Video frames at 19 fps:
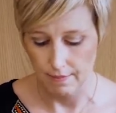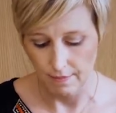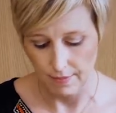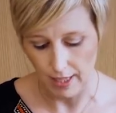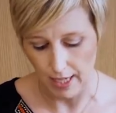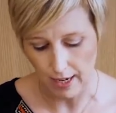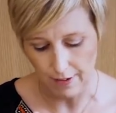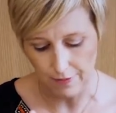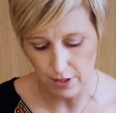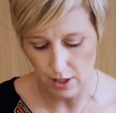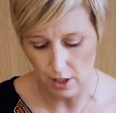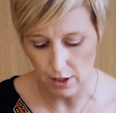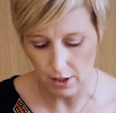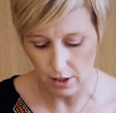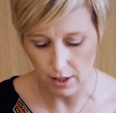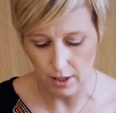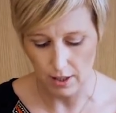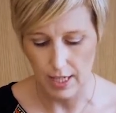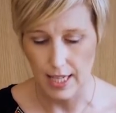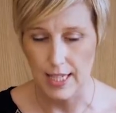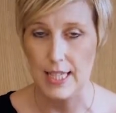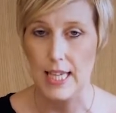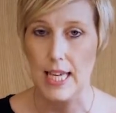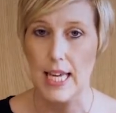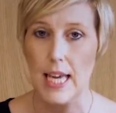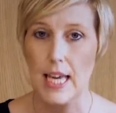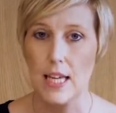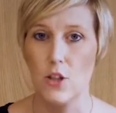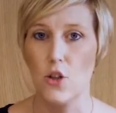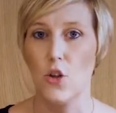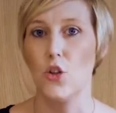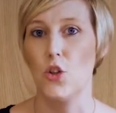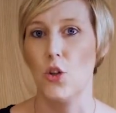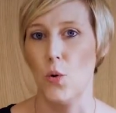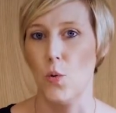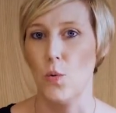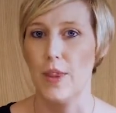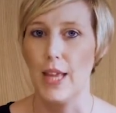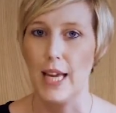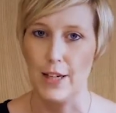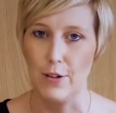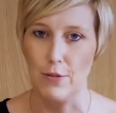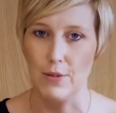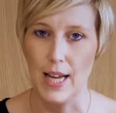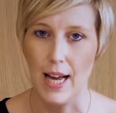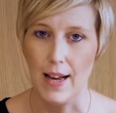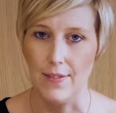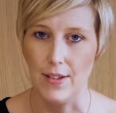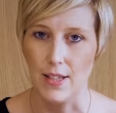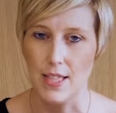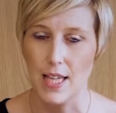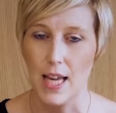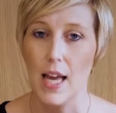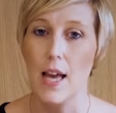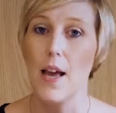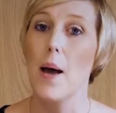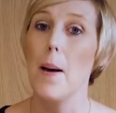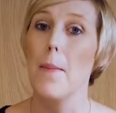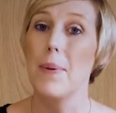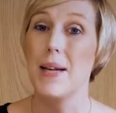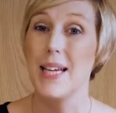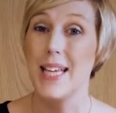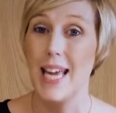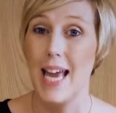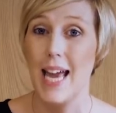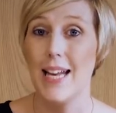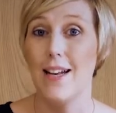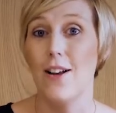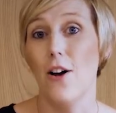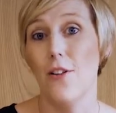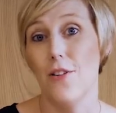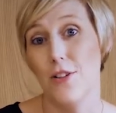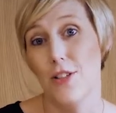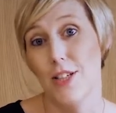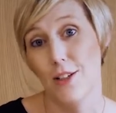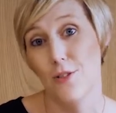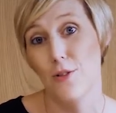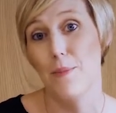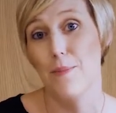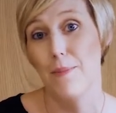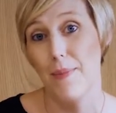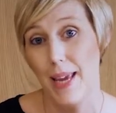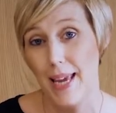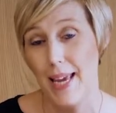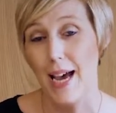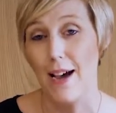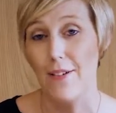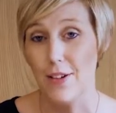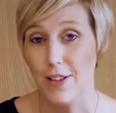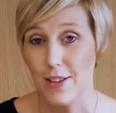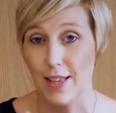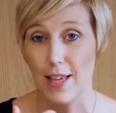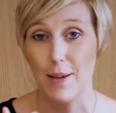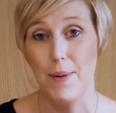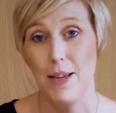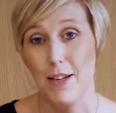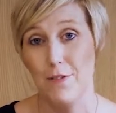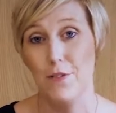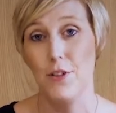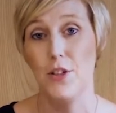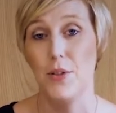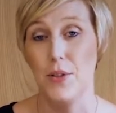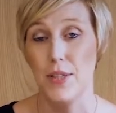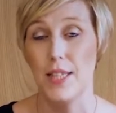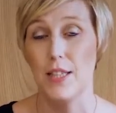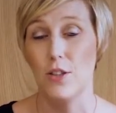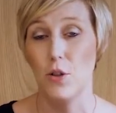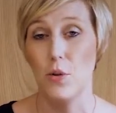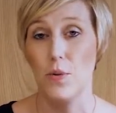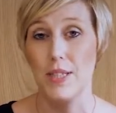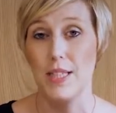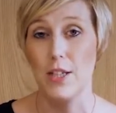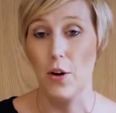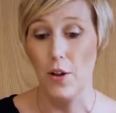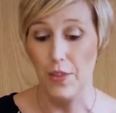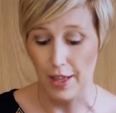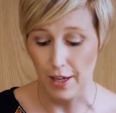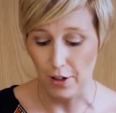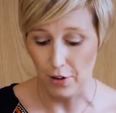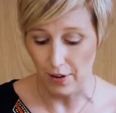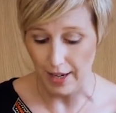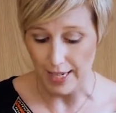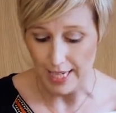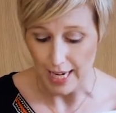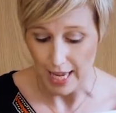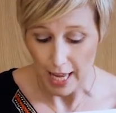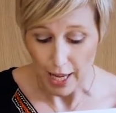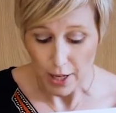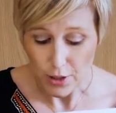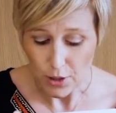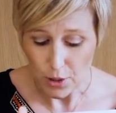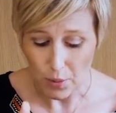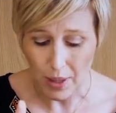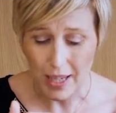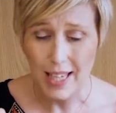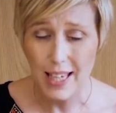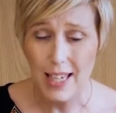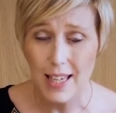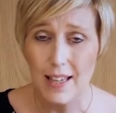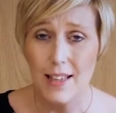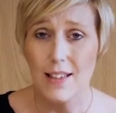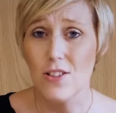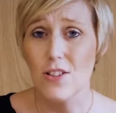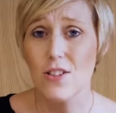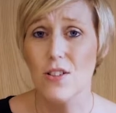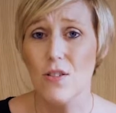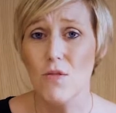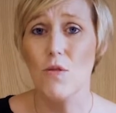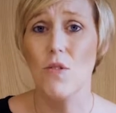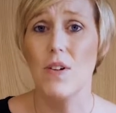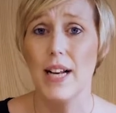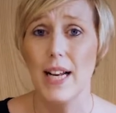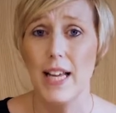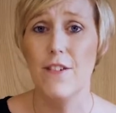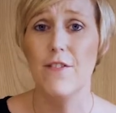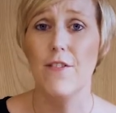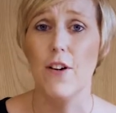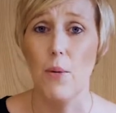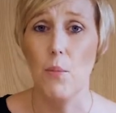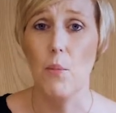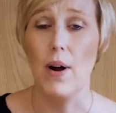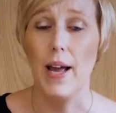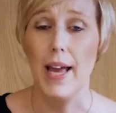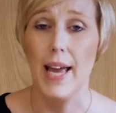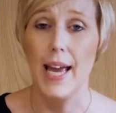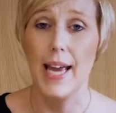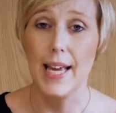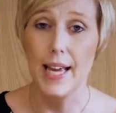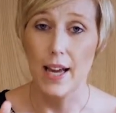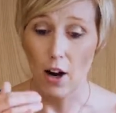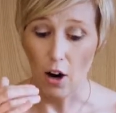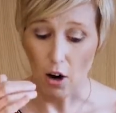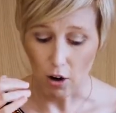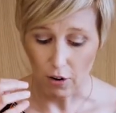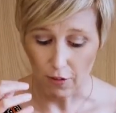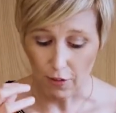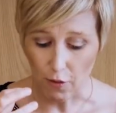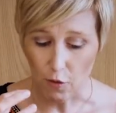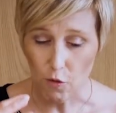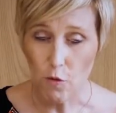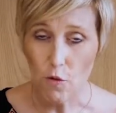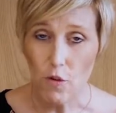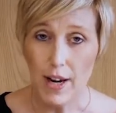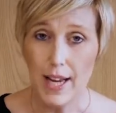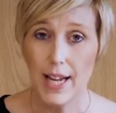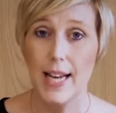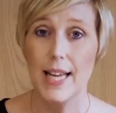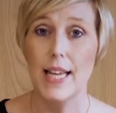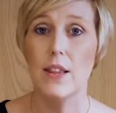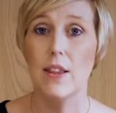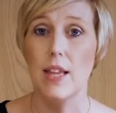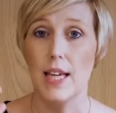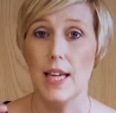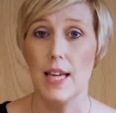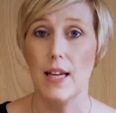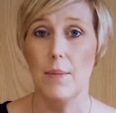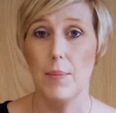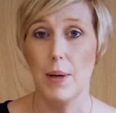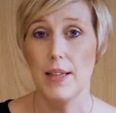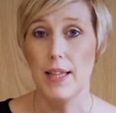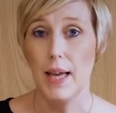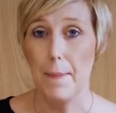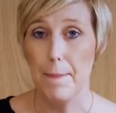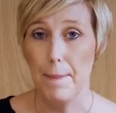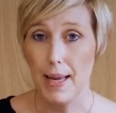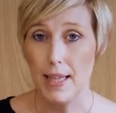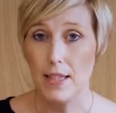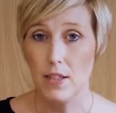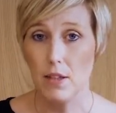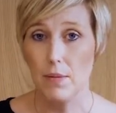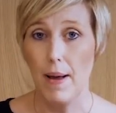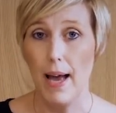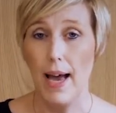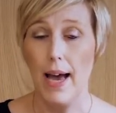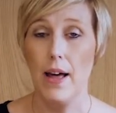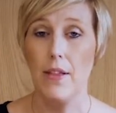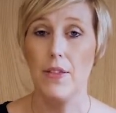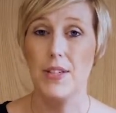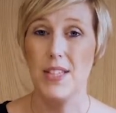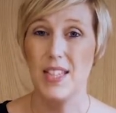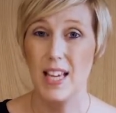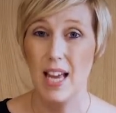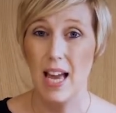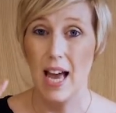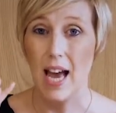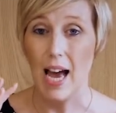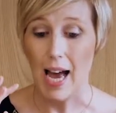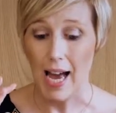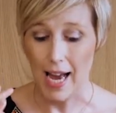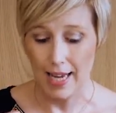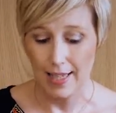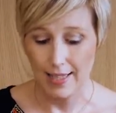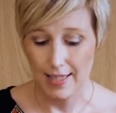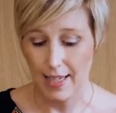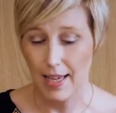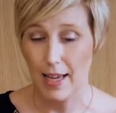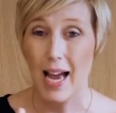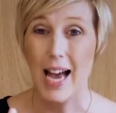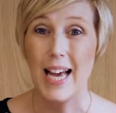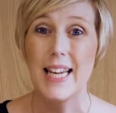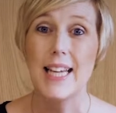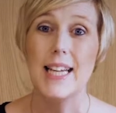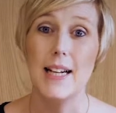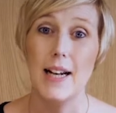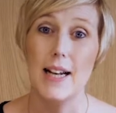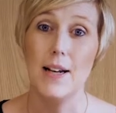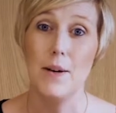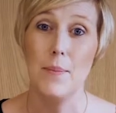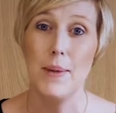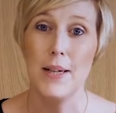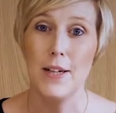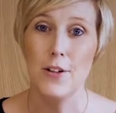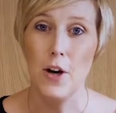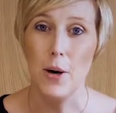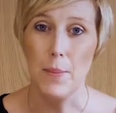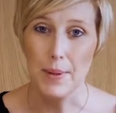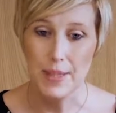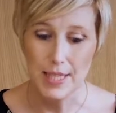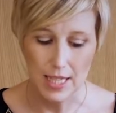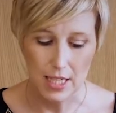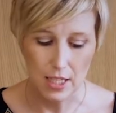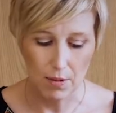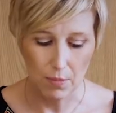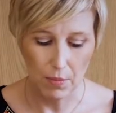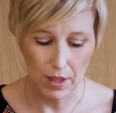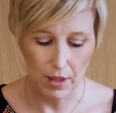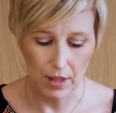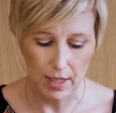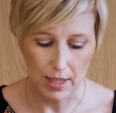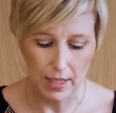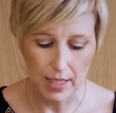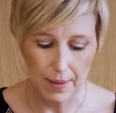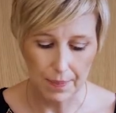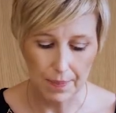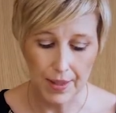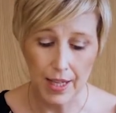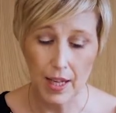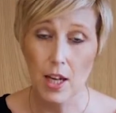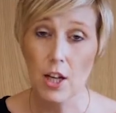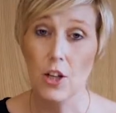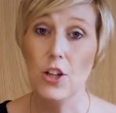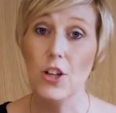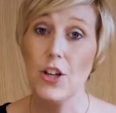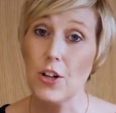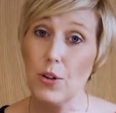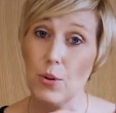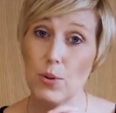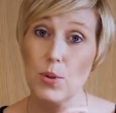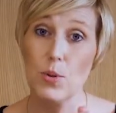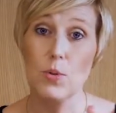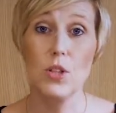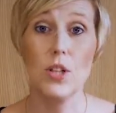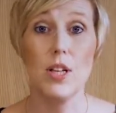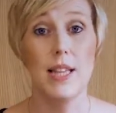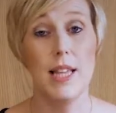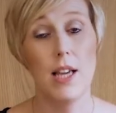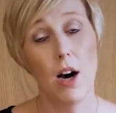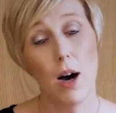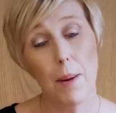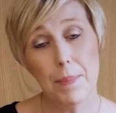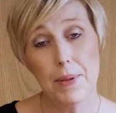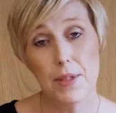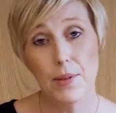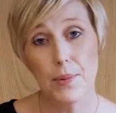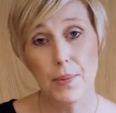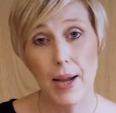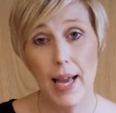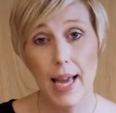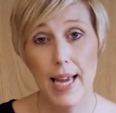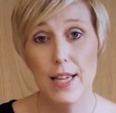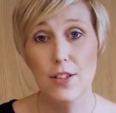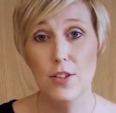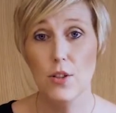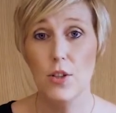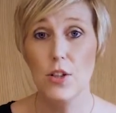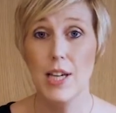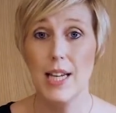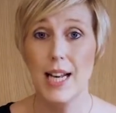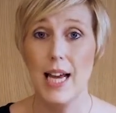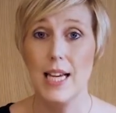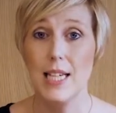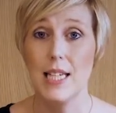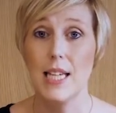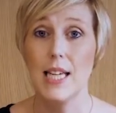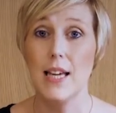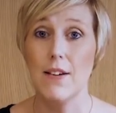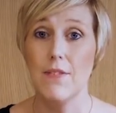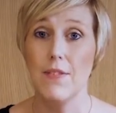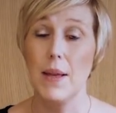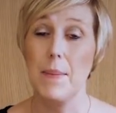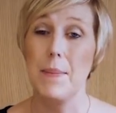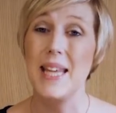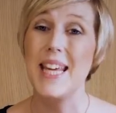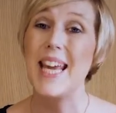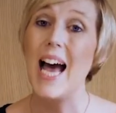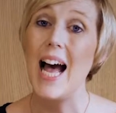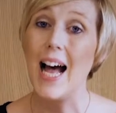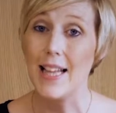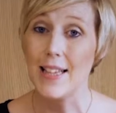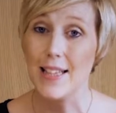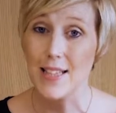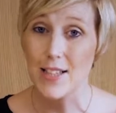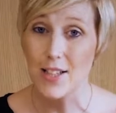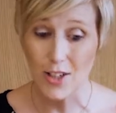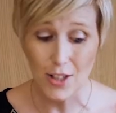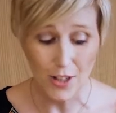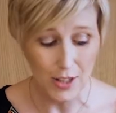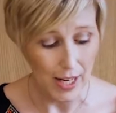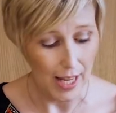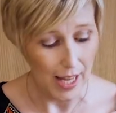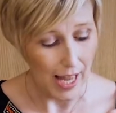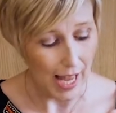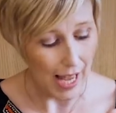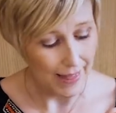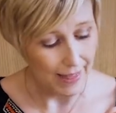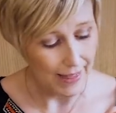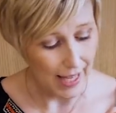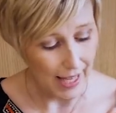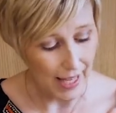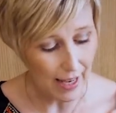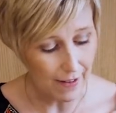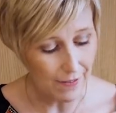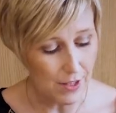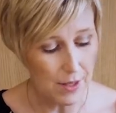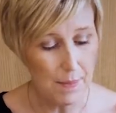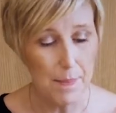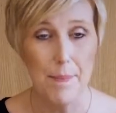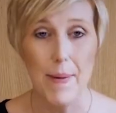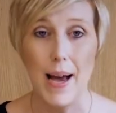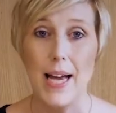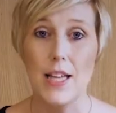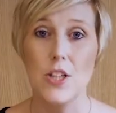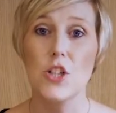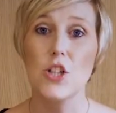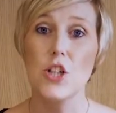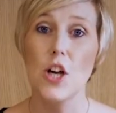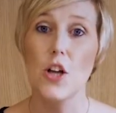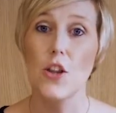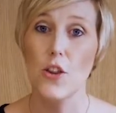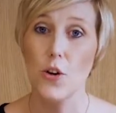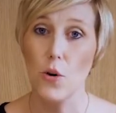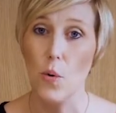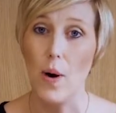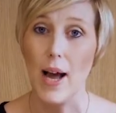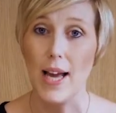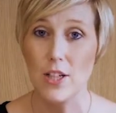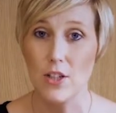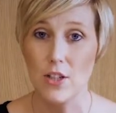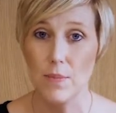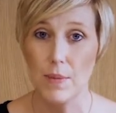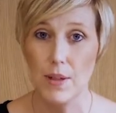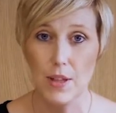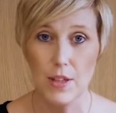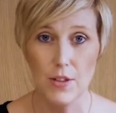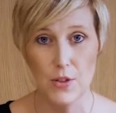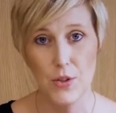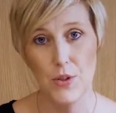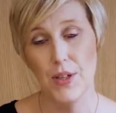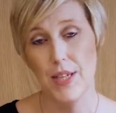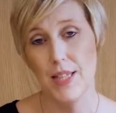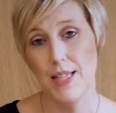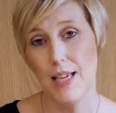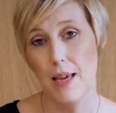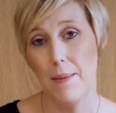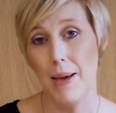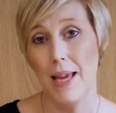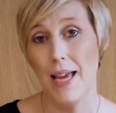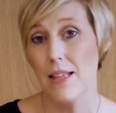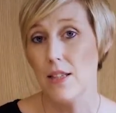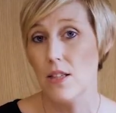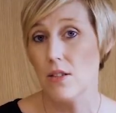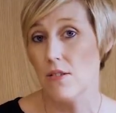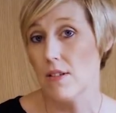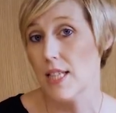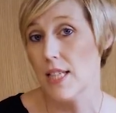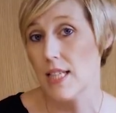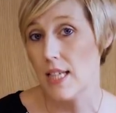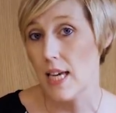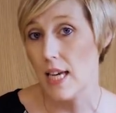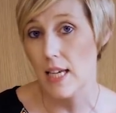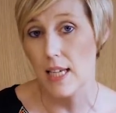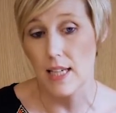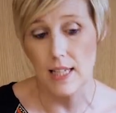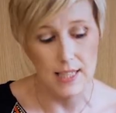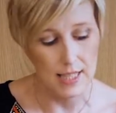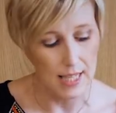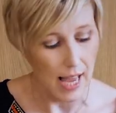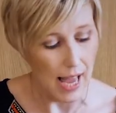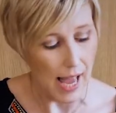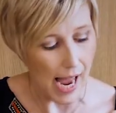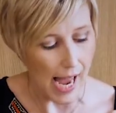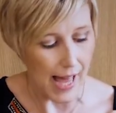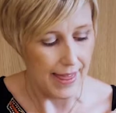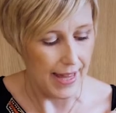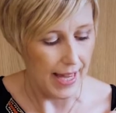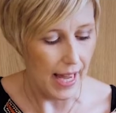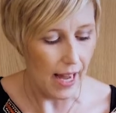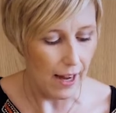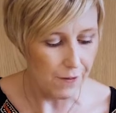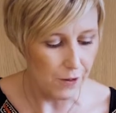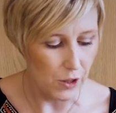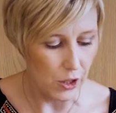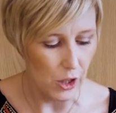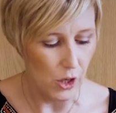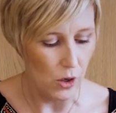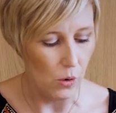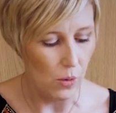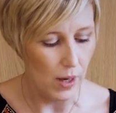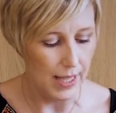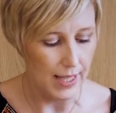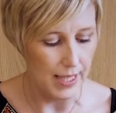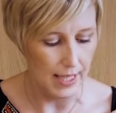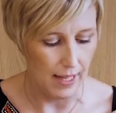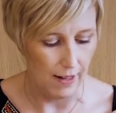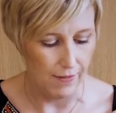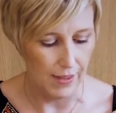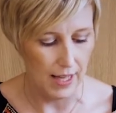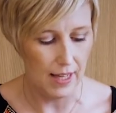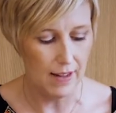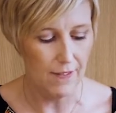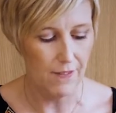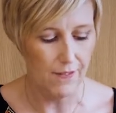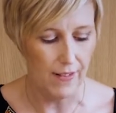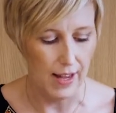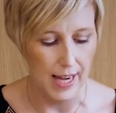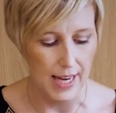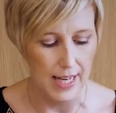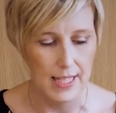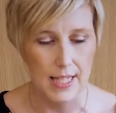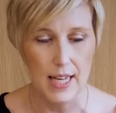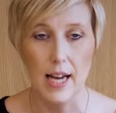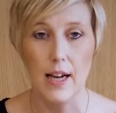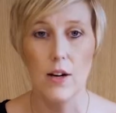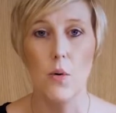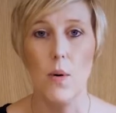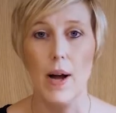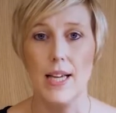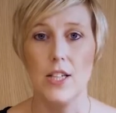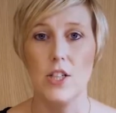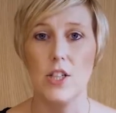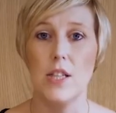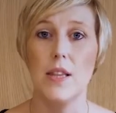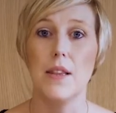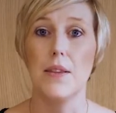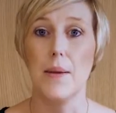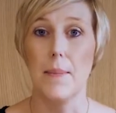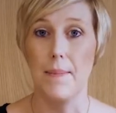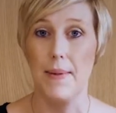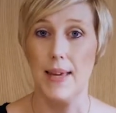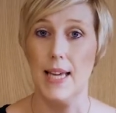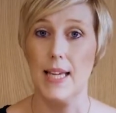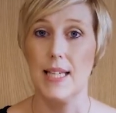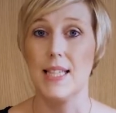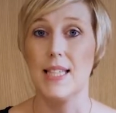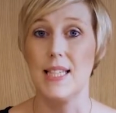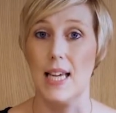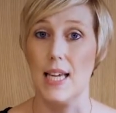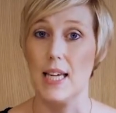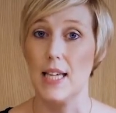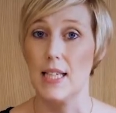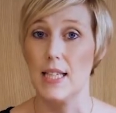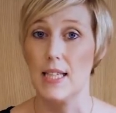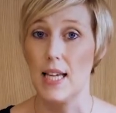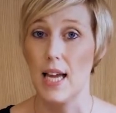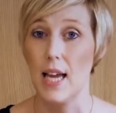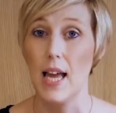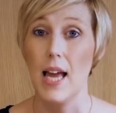They have to look, is it 8? No, they don't have it. But again, other children may have it. They may have chosen it on their grid. So just a really fun way of really thinking about that mental maths and adding a little bit of competition with it. You can also do it the opposite way. So you can actually give them the answer and they have to match the question with it. So you can say, my answer is 6, and they have to go and see if they can find a question that makes 6.